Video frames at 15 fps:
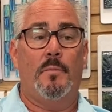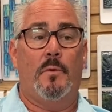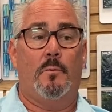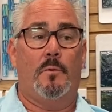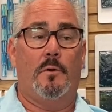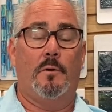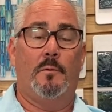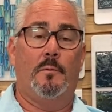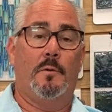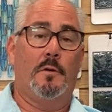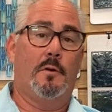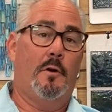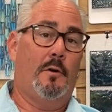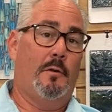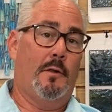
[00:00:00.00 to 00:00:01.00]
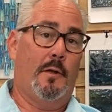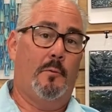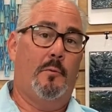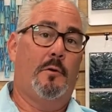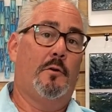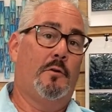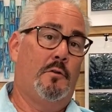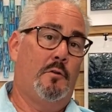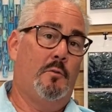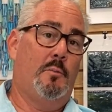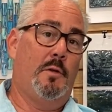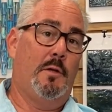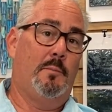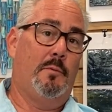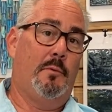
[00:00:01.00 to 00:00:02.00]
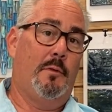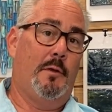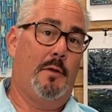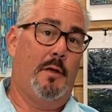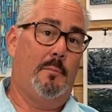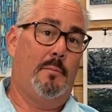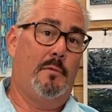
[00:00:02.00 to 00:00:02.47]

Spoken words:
We're calling 1 or 2 people the night